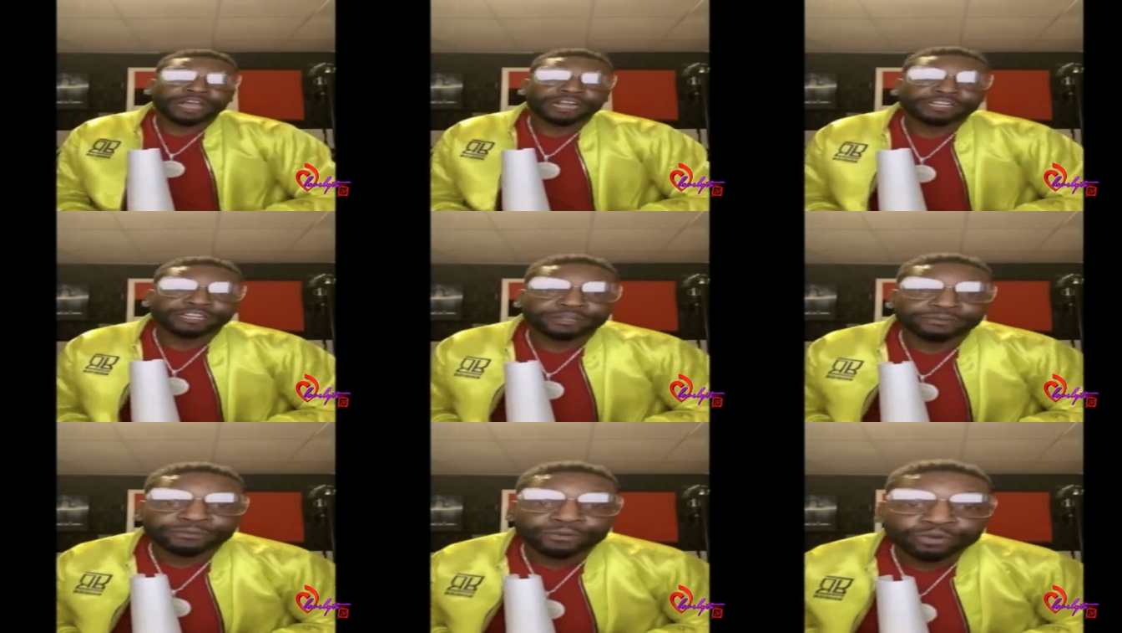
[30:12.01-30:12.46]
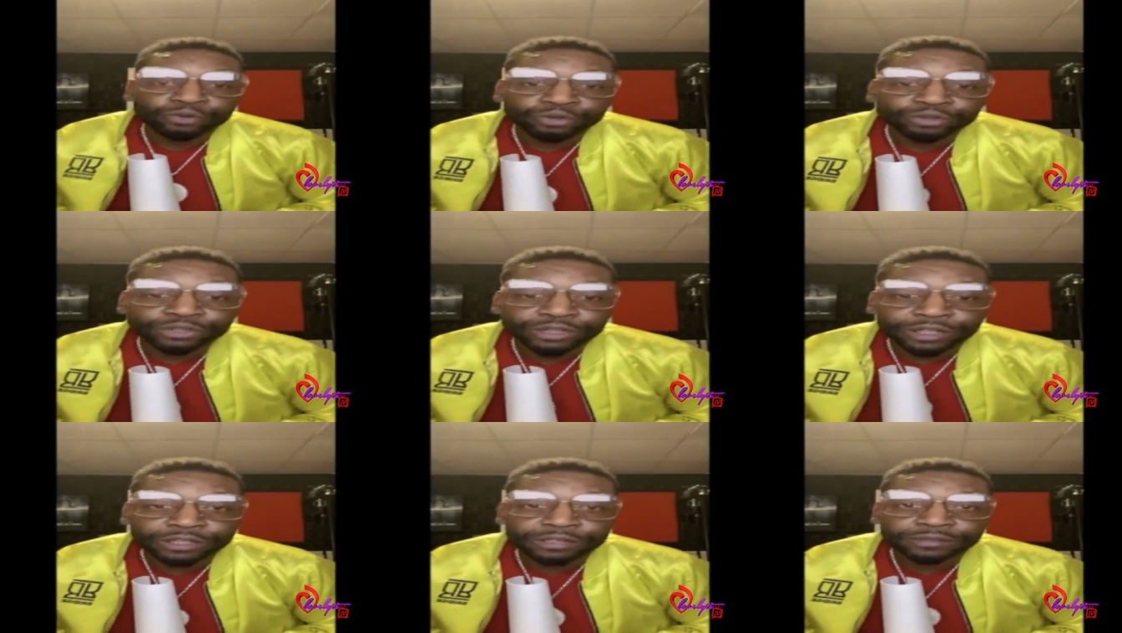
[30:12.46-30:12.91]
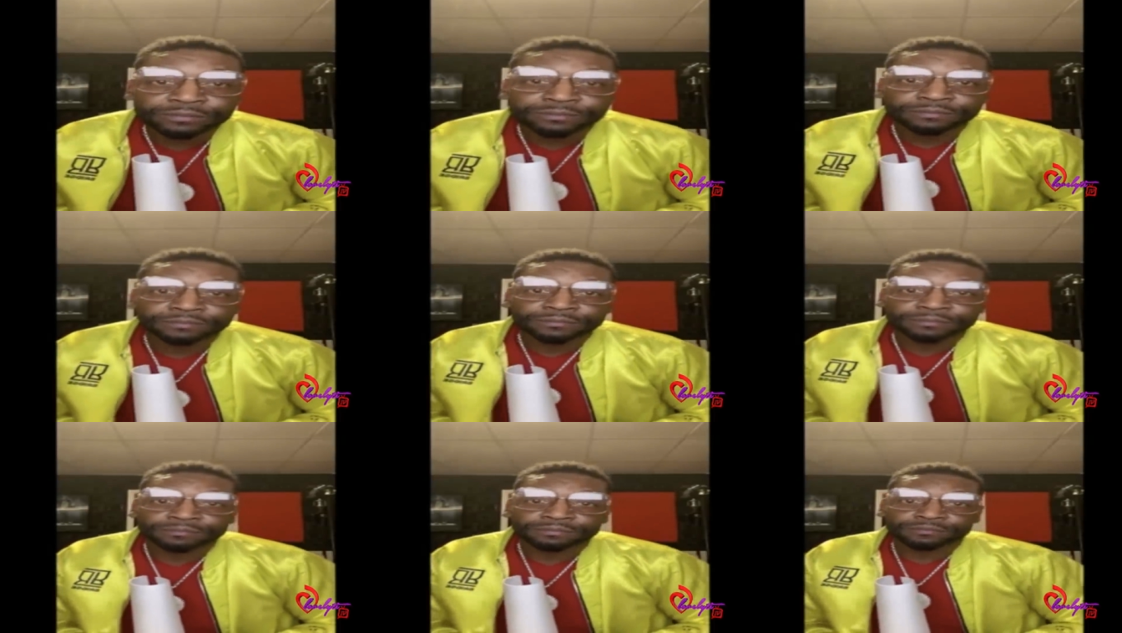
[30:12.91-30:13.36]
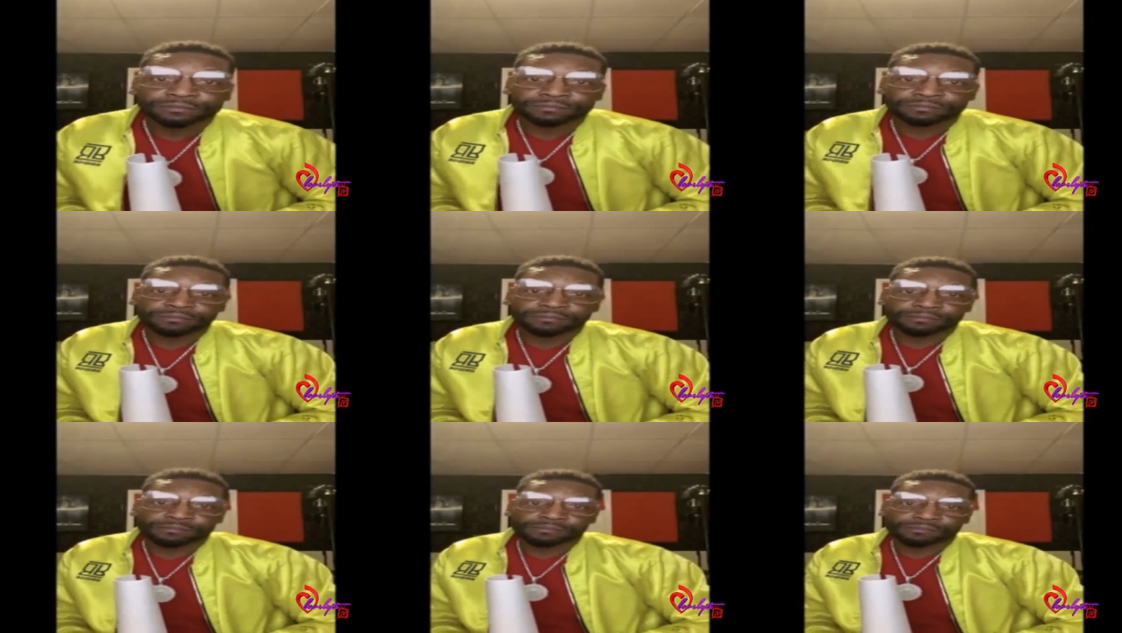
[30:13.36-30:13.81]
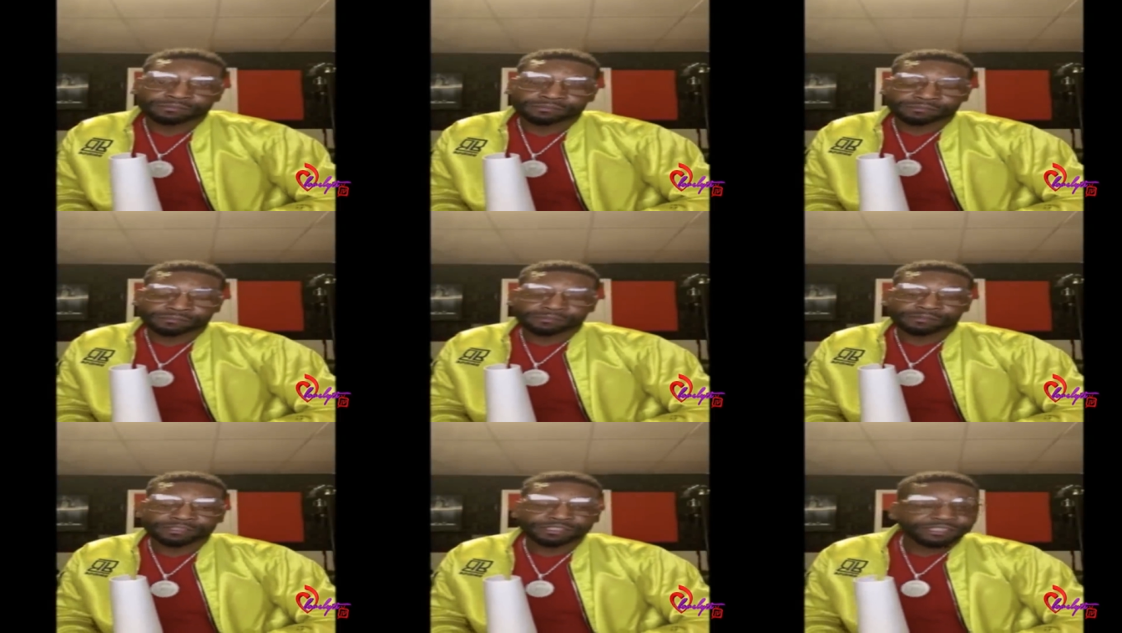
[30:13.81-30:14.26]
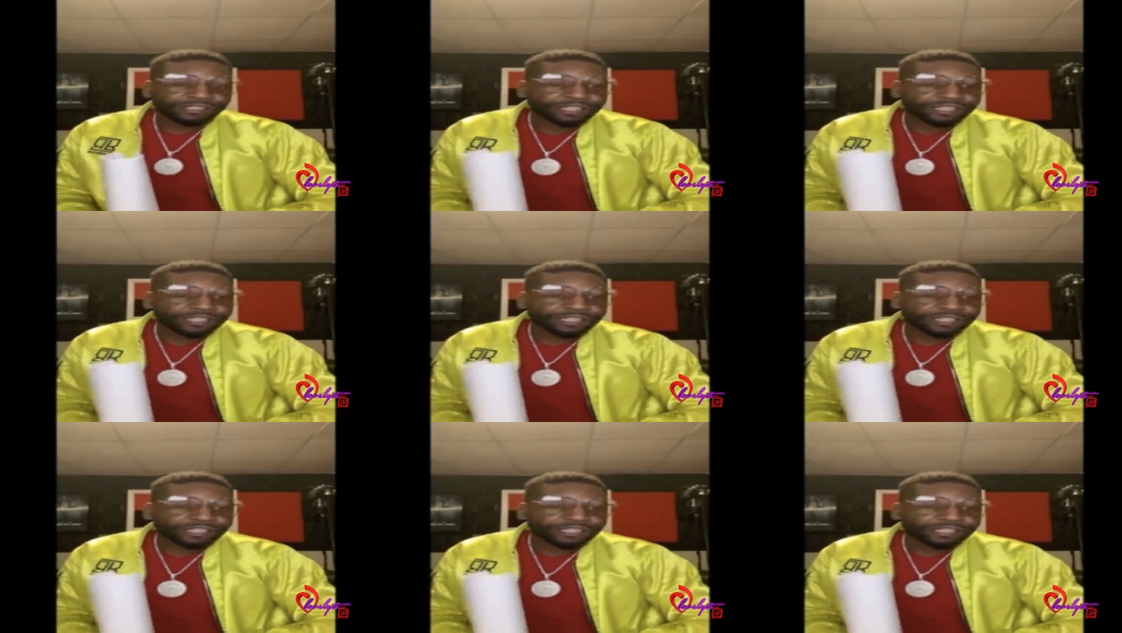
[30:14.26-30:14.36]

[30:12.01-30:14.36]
I did voodoo to her. She